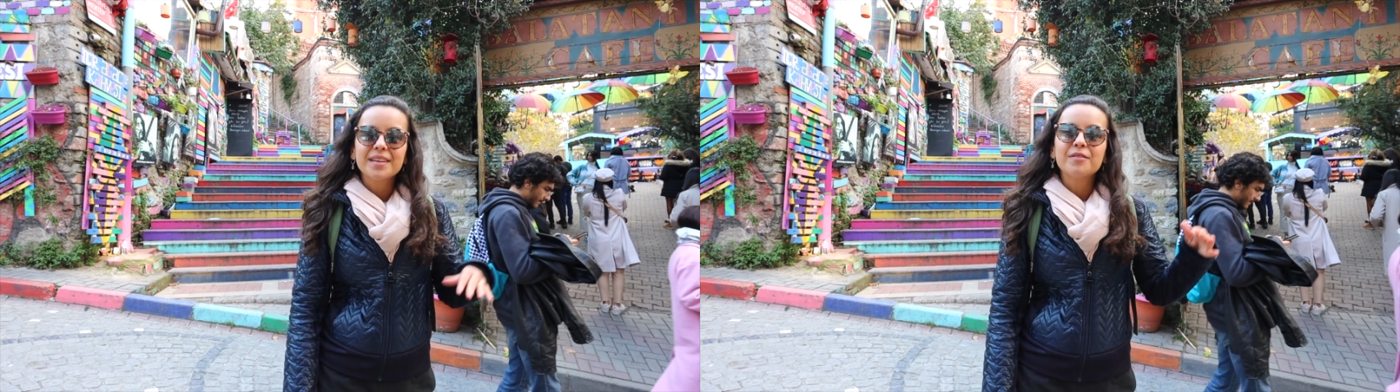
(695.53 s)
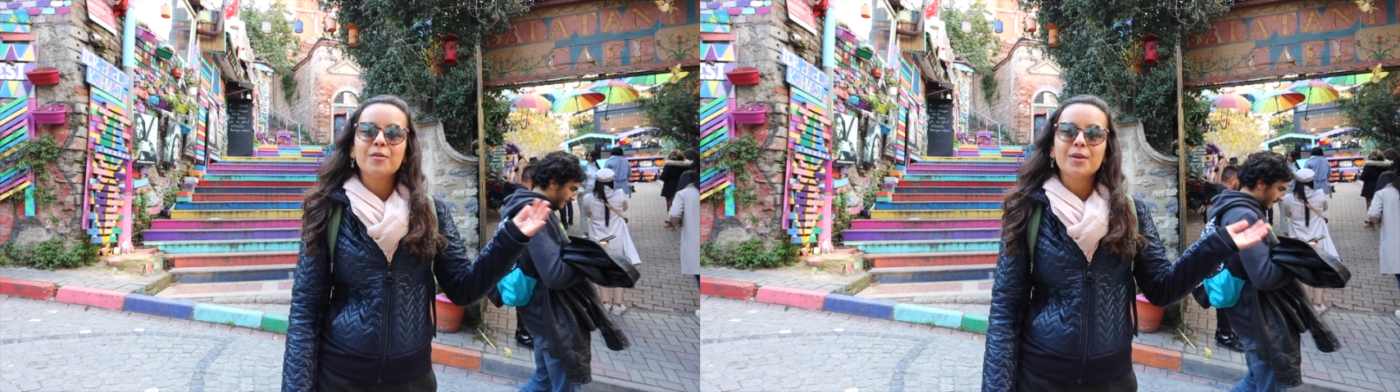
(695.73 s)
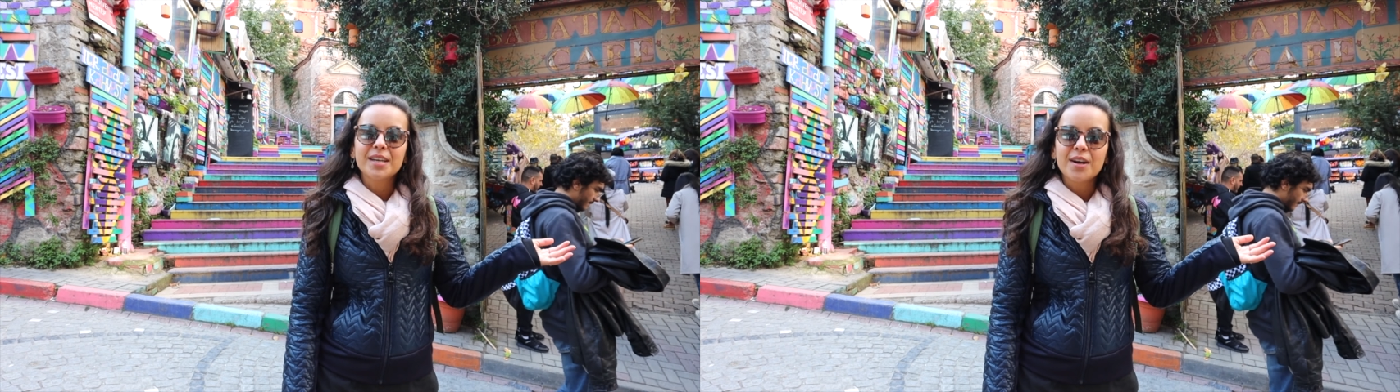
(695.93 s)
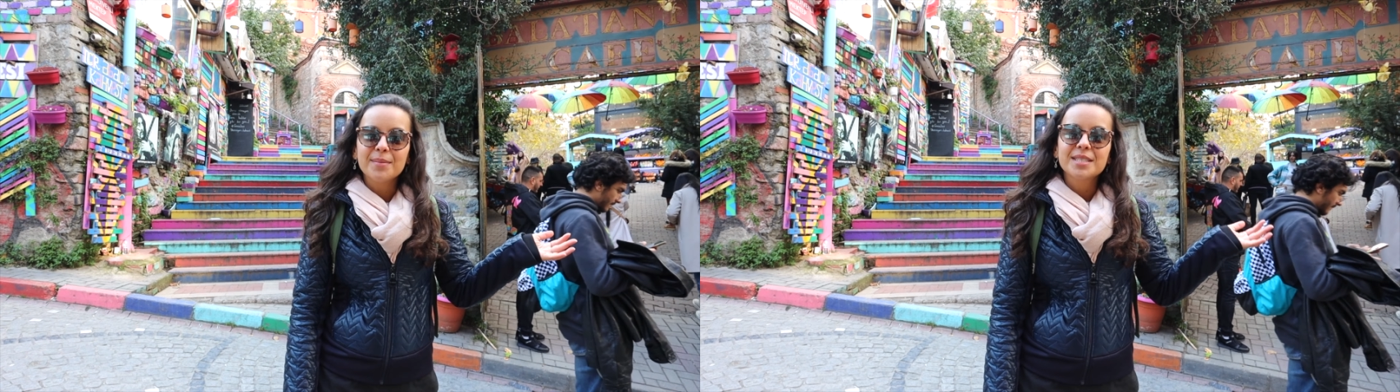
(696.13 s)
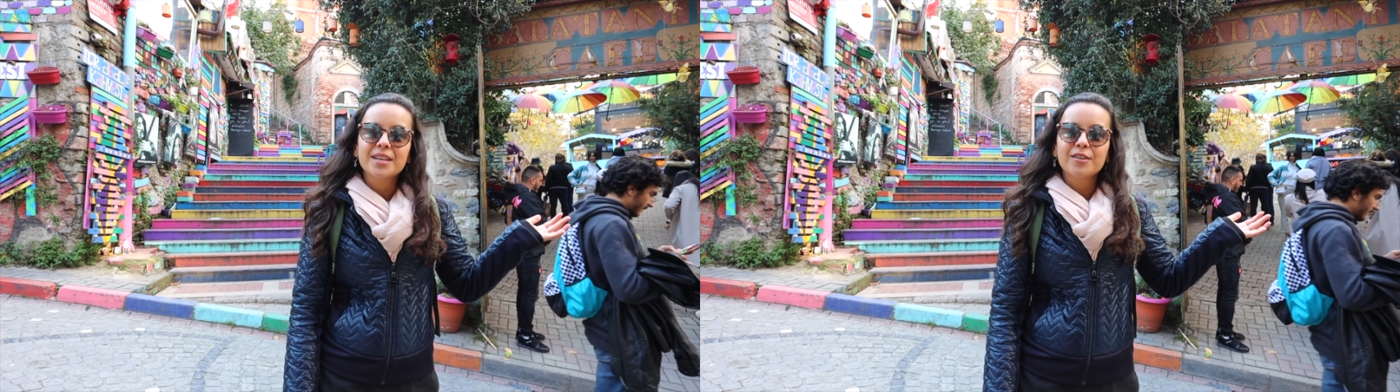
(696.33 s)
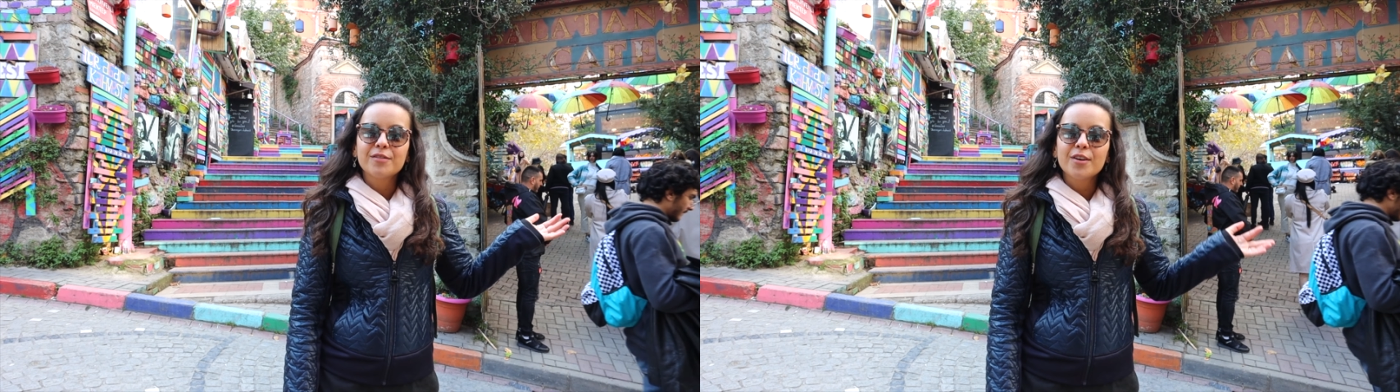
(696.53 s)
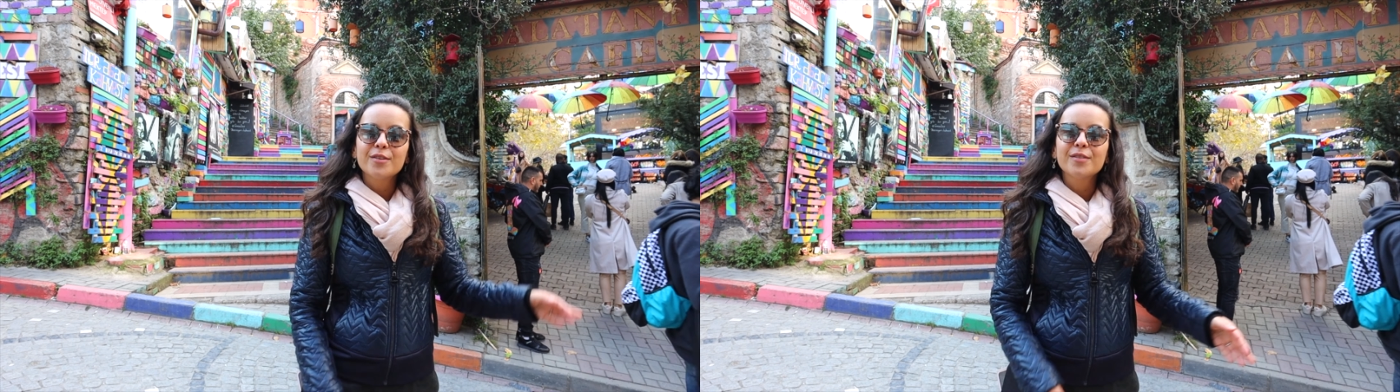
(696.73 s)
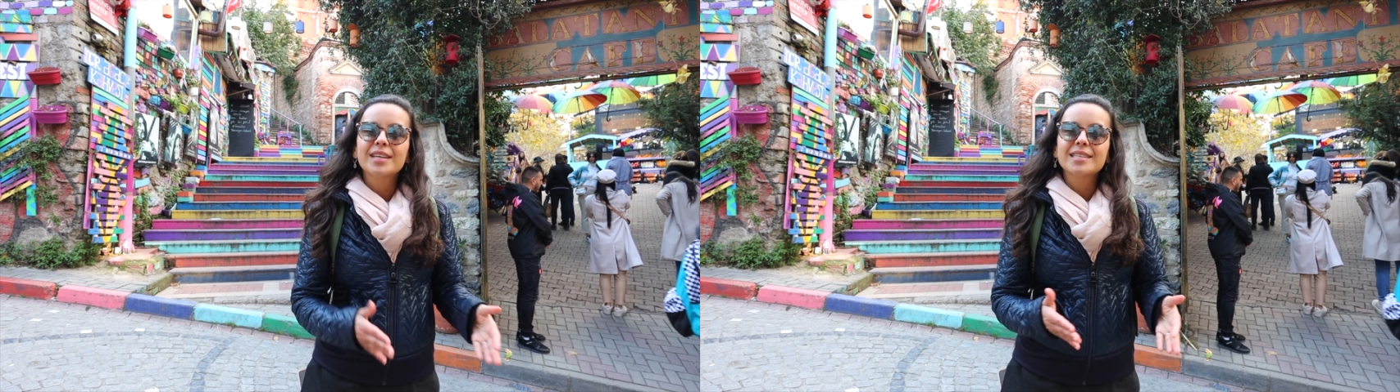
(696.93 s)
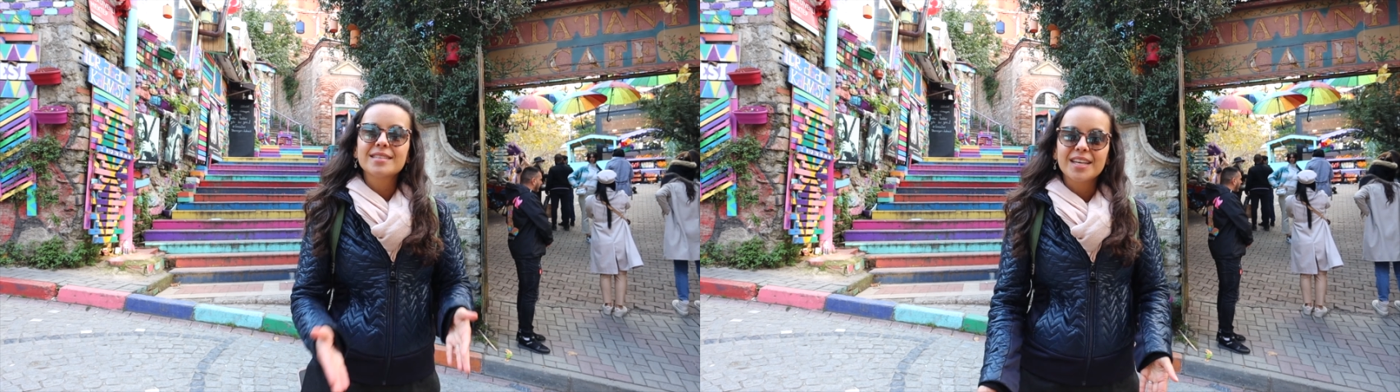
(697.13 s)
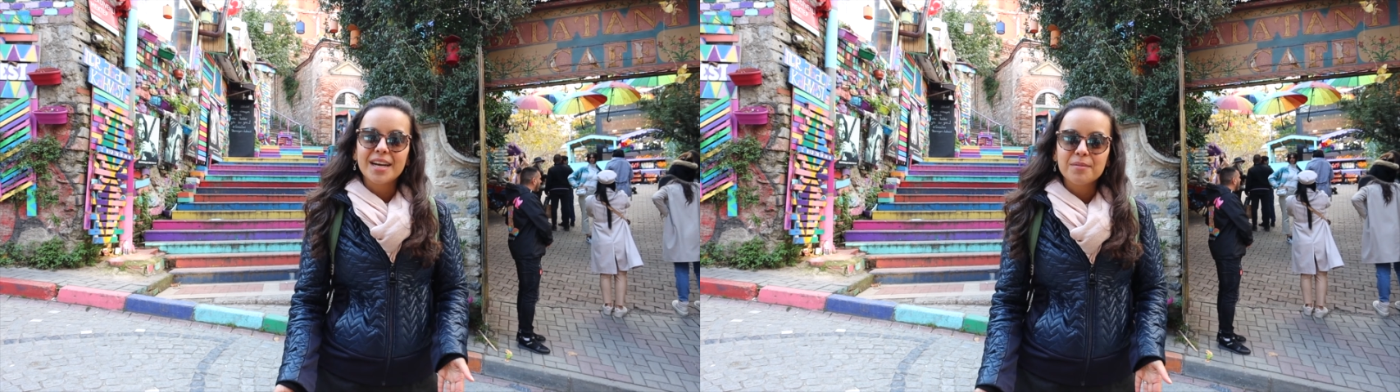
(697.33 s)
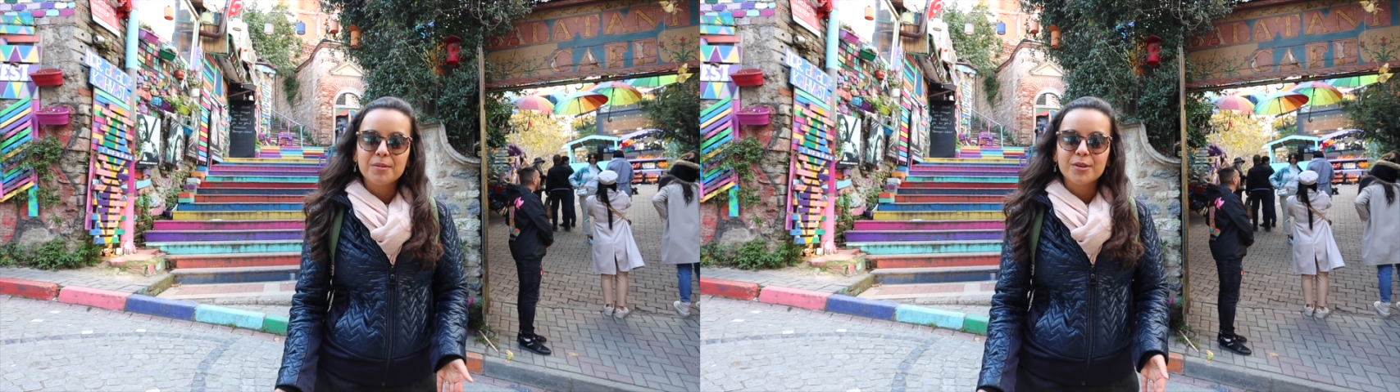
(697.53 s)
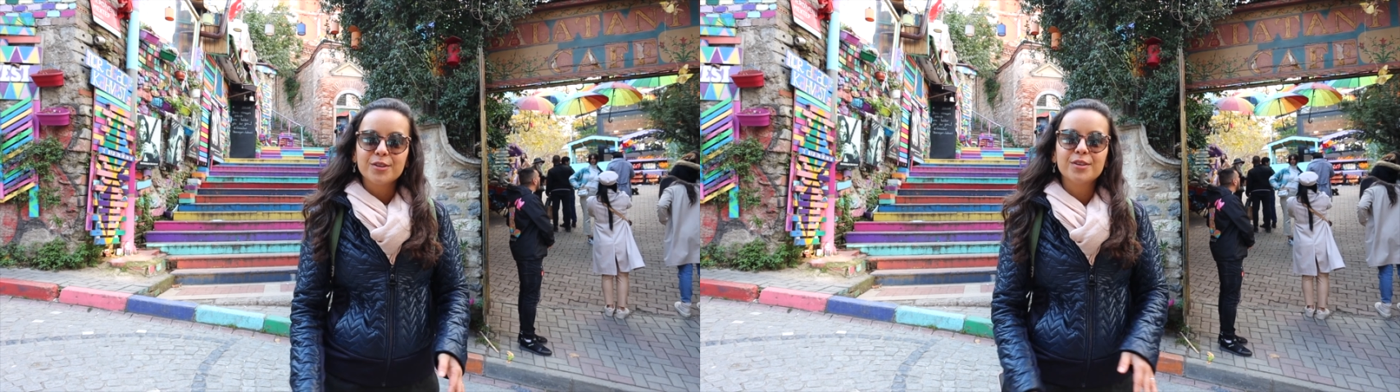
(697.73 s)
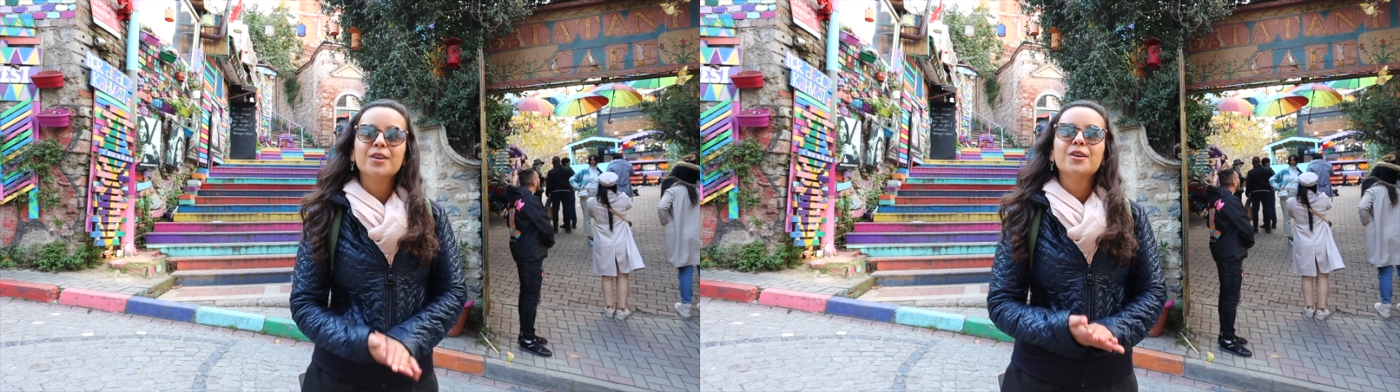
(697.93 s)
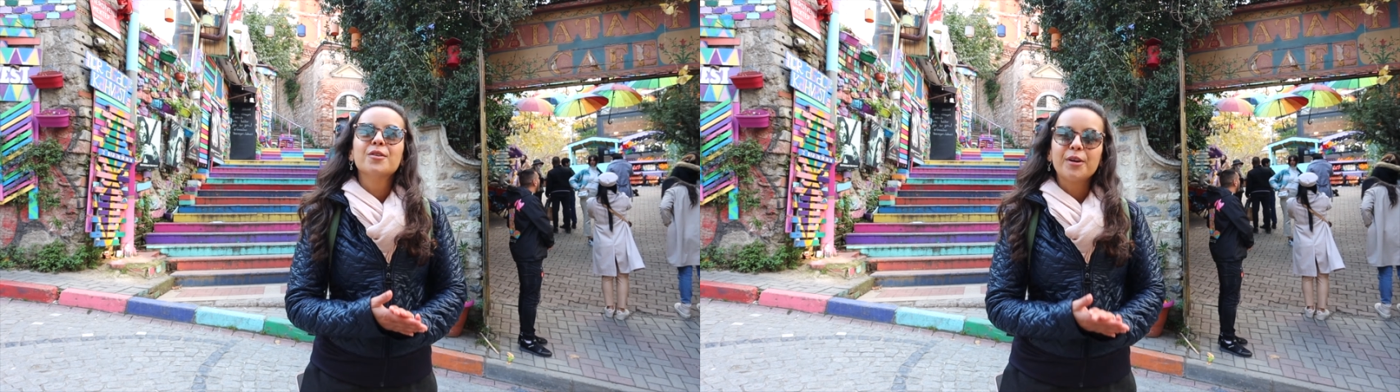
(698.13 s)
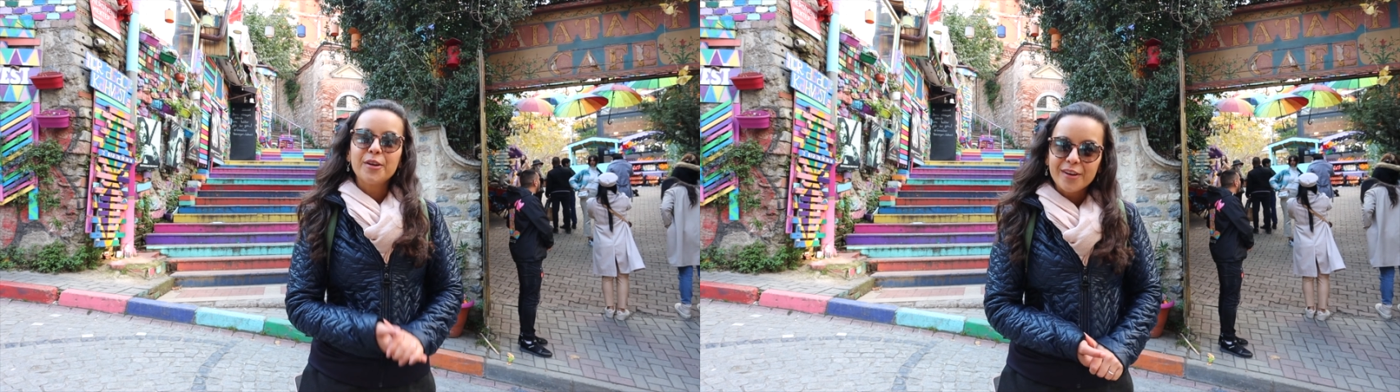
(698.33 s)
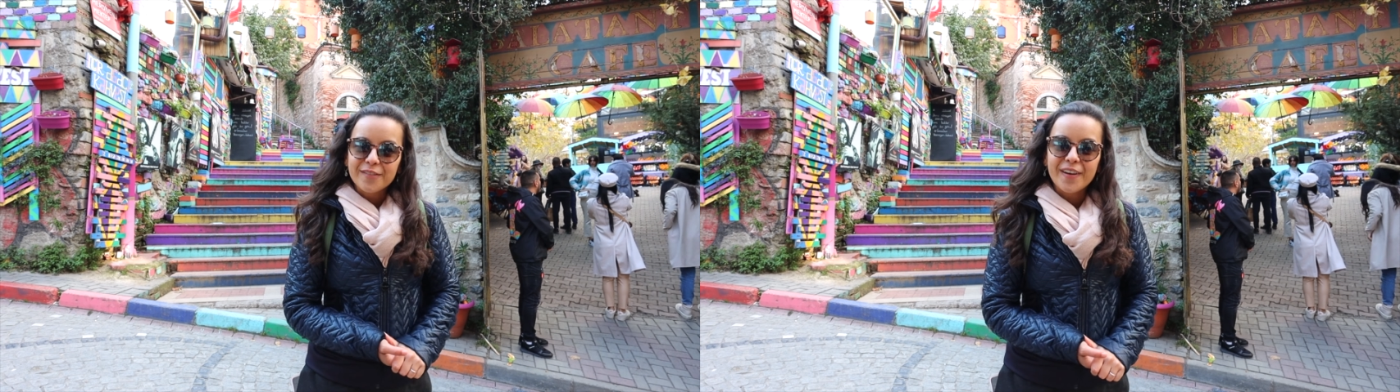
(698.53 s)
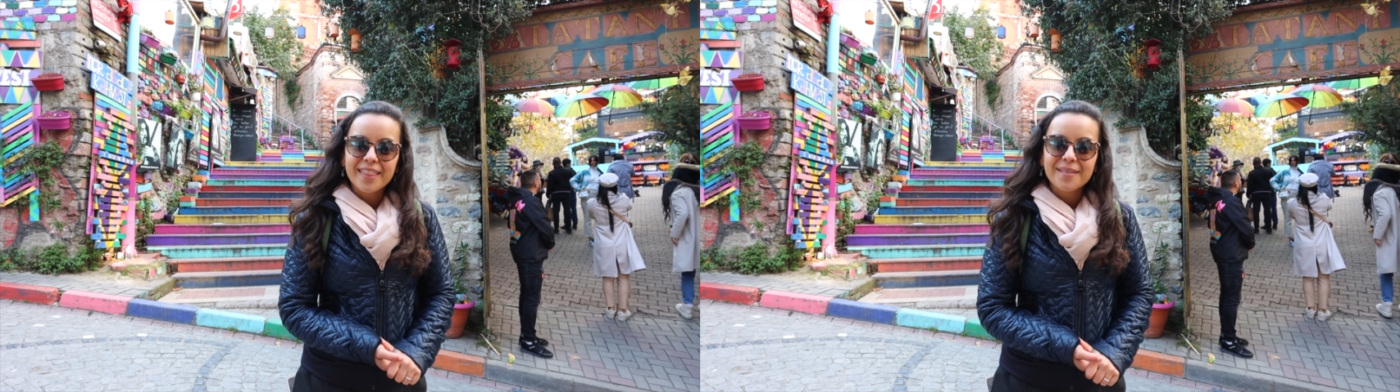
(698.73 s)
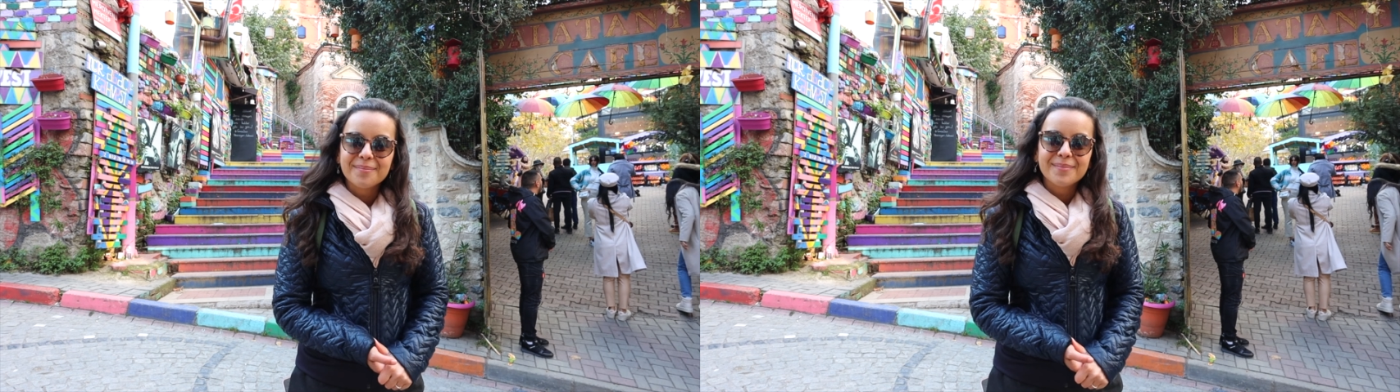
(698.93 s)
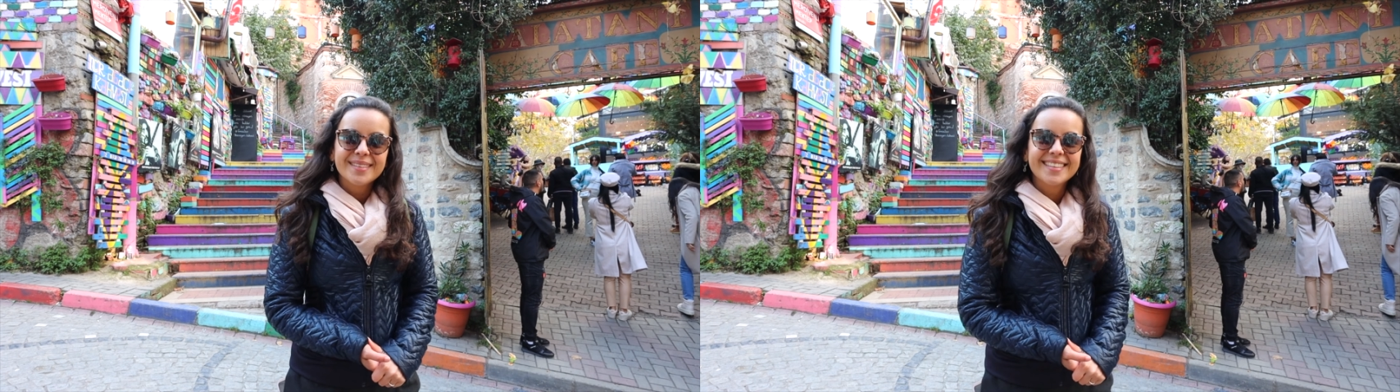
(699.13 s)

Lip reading: If you want to come and take your photo, this is the neighborhood where you can find them.